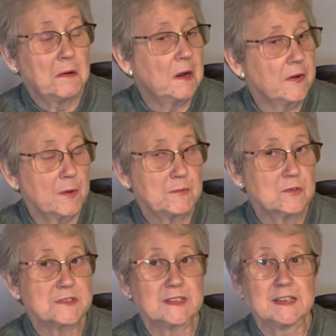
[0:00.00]
I'm
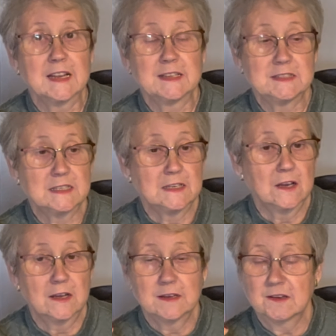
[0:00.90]
using an LED
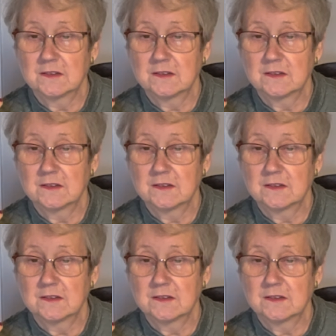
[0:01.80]
light.